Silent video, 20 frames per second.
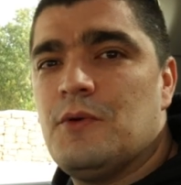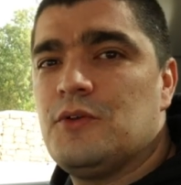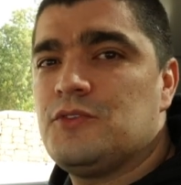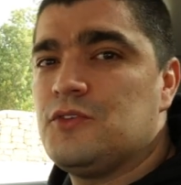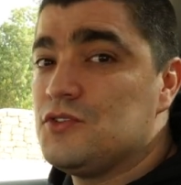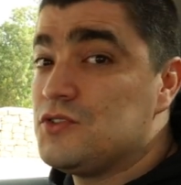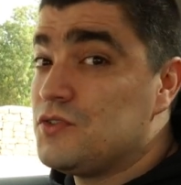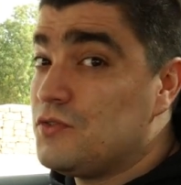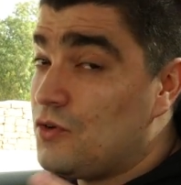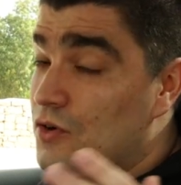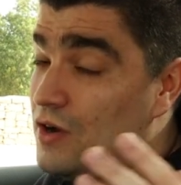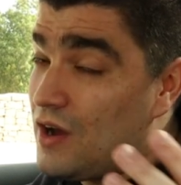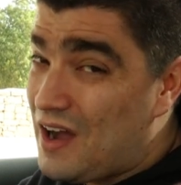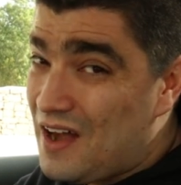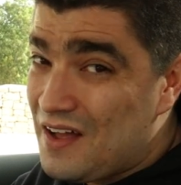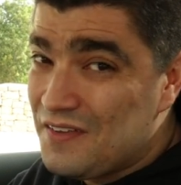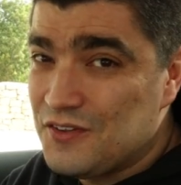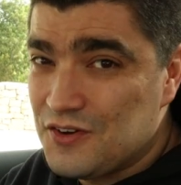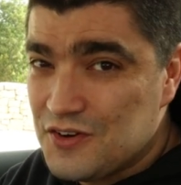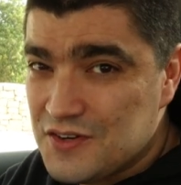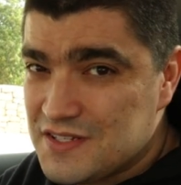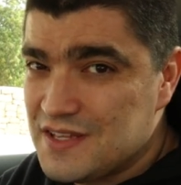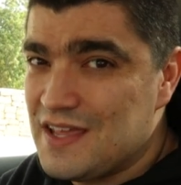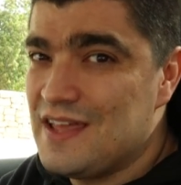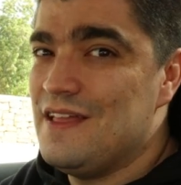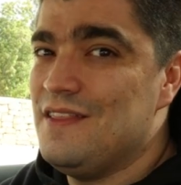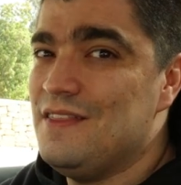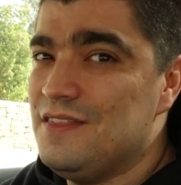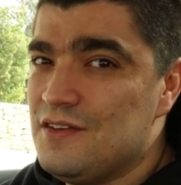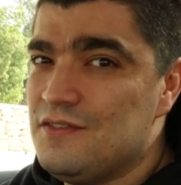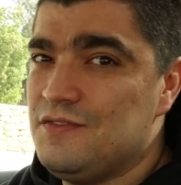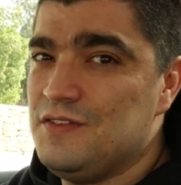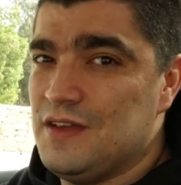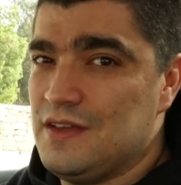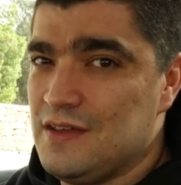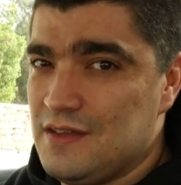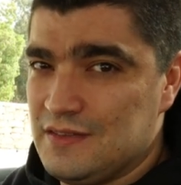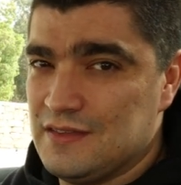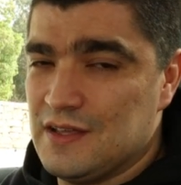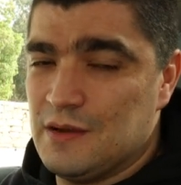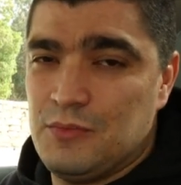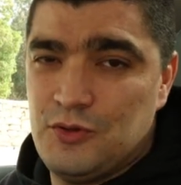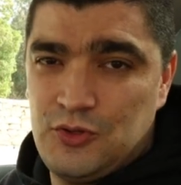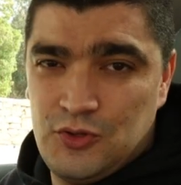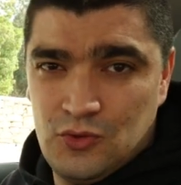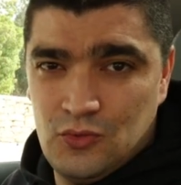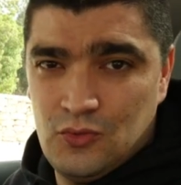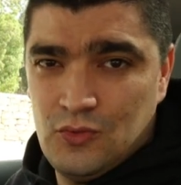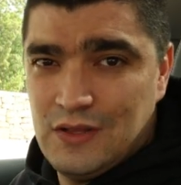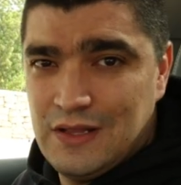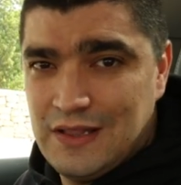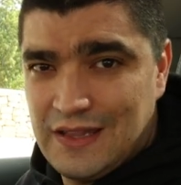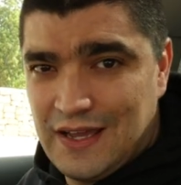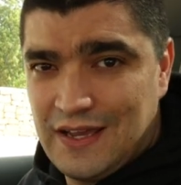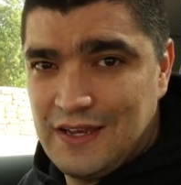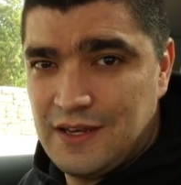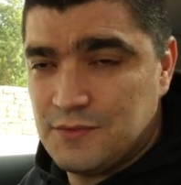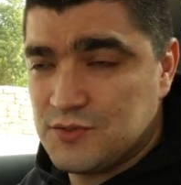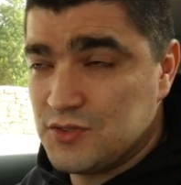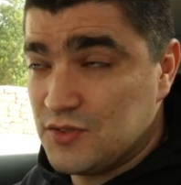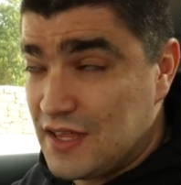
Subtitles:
but also for others in the VW lineup.